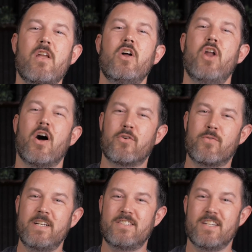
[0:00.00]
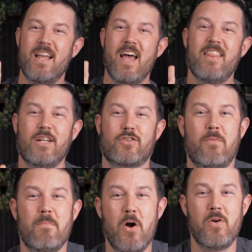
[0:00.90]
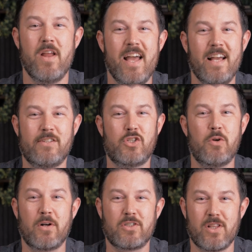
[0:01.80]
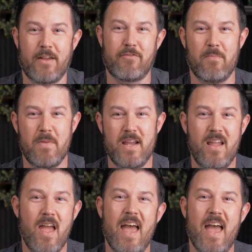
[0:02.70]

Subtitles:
Another reason this remote is super slick for me,